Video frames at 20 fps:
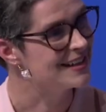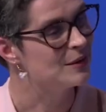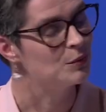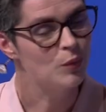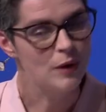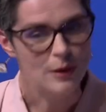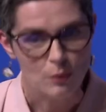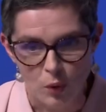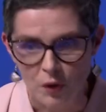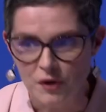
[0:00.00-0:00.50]
and
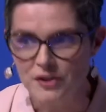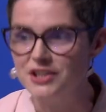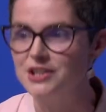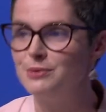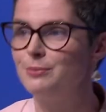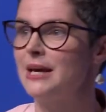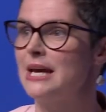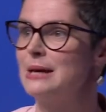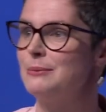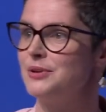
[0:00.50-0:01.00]
we want to
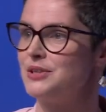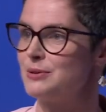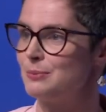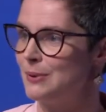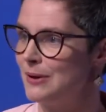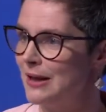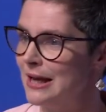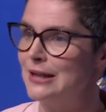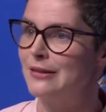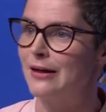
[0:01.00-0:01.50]
be able to
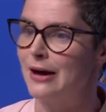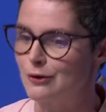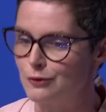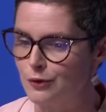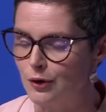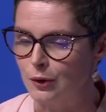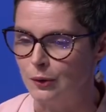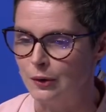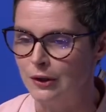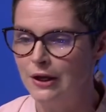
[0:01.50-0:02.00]
play that
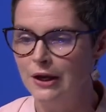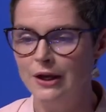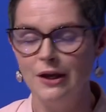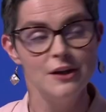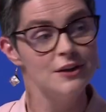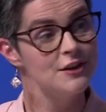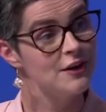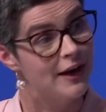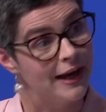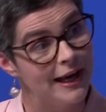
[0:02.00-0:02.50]
role
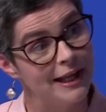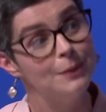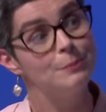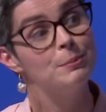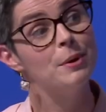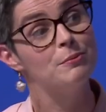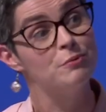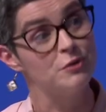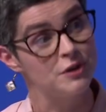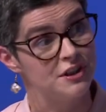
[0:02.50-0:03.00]
to
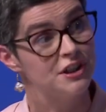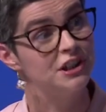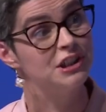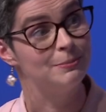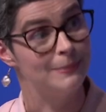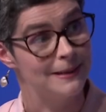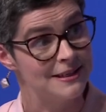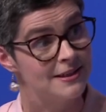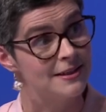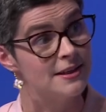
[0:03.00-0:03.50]
help British
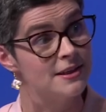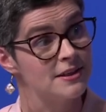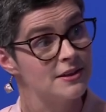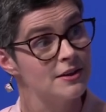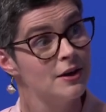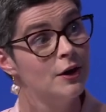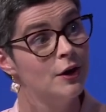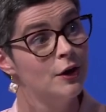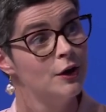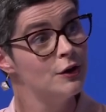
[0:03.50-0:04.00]

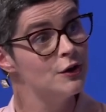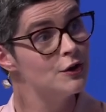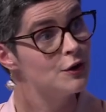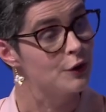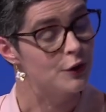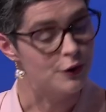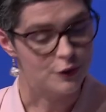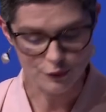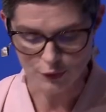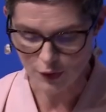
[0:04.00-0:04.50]
business to
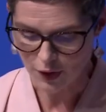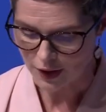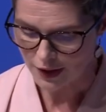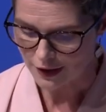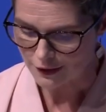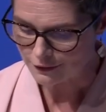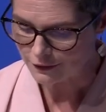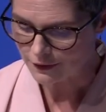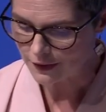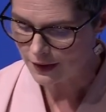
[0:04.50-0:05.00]

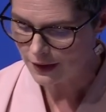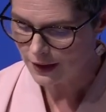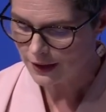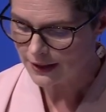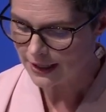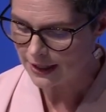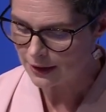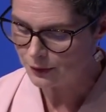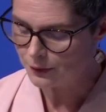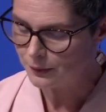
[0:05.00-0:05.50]
thrive.
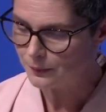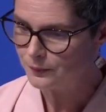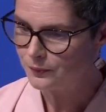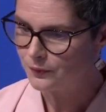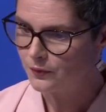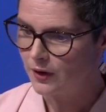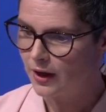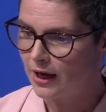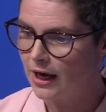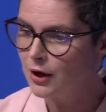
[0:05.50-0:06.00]
Now,
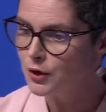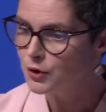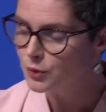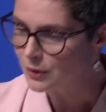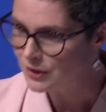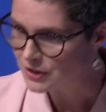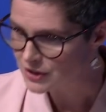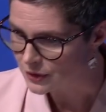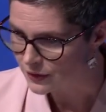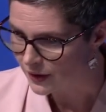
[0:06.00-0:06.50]
how do
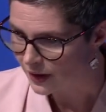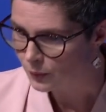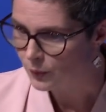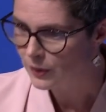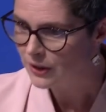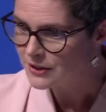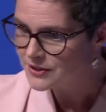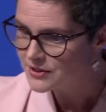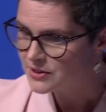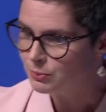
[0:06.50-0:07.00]
we do that? We
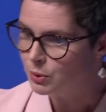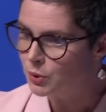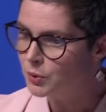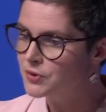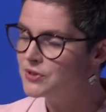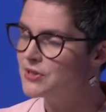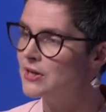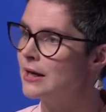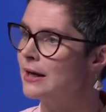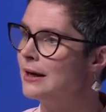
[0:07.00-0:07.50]
are
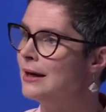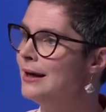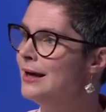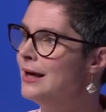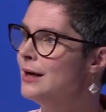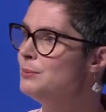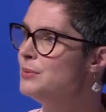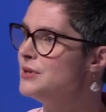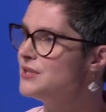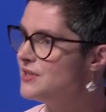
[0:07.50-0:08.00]
supporting
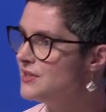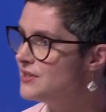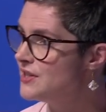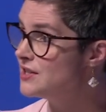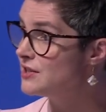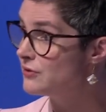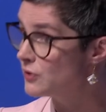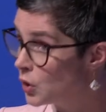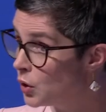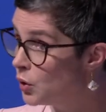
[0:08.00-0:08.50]
businesses,
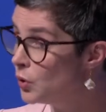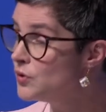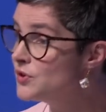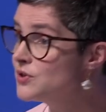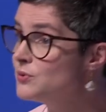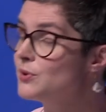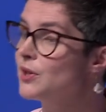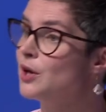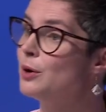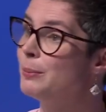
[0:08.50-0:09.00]
of course,
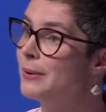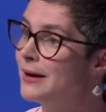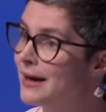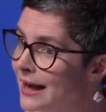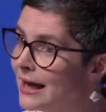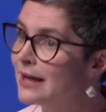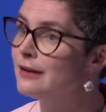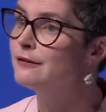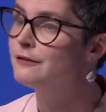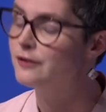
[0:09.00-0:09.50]
with our
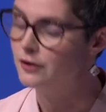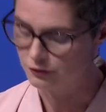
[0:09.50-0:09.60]
plan for